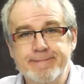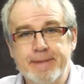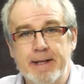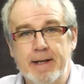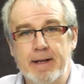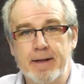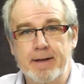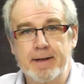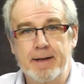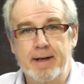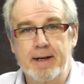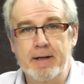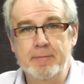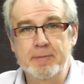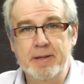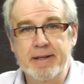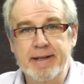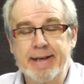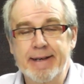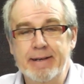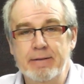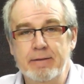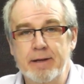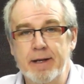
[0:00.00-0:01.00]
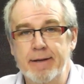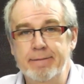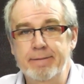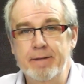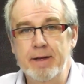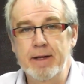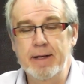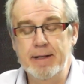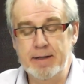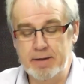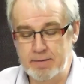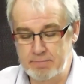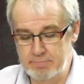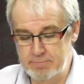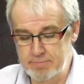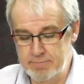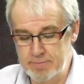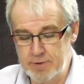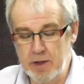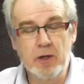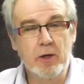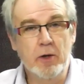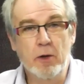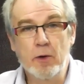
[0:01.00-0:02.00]
and I'm here in the
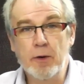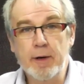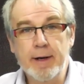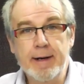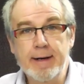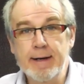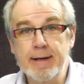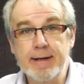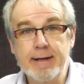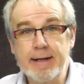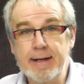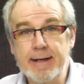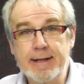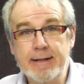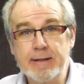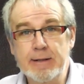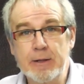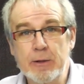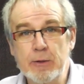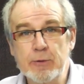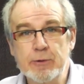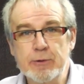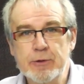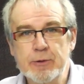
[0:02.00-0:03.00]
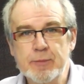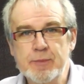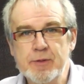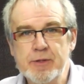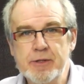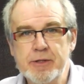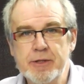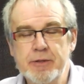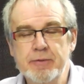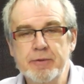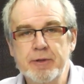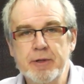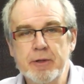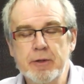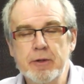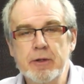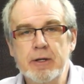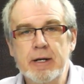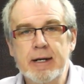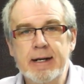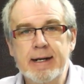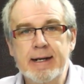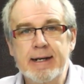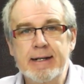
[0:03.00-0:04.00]
Looking At It In Close-Up
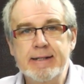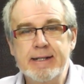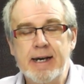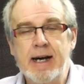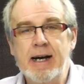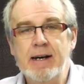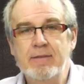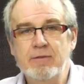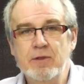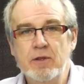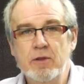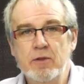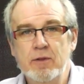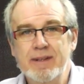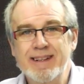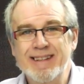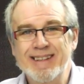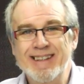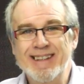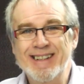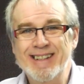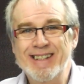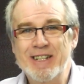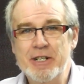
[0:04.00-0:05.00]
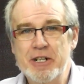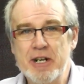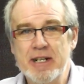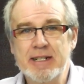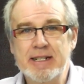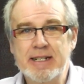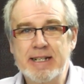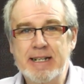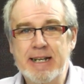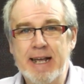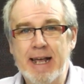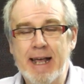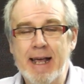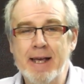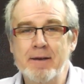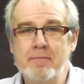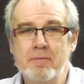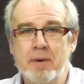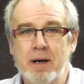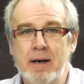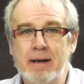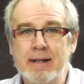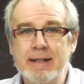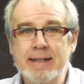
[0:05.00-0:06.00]
studio to have a look at the Janty
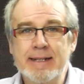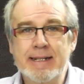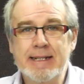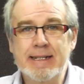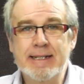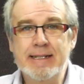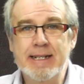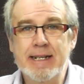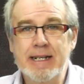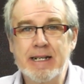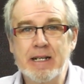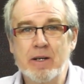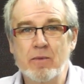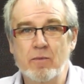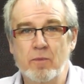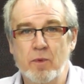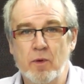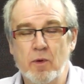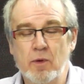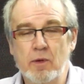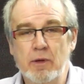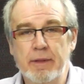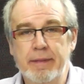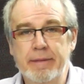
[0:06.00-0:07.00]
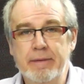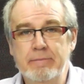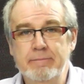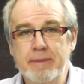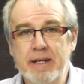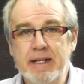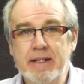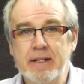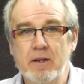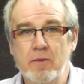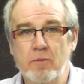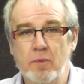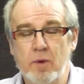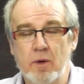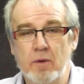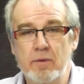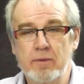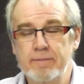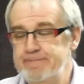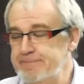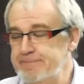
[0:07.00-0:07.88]
MID-1, the mid-1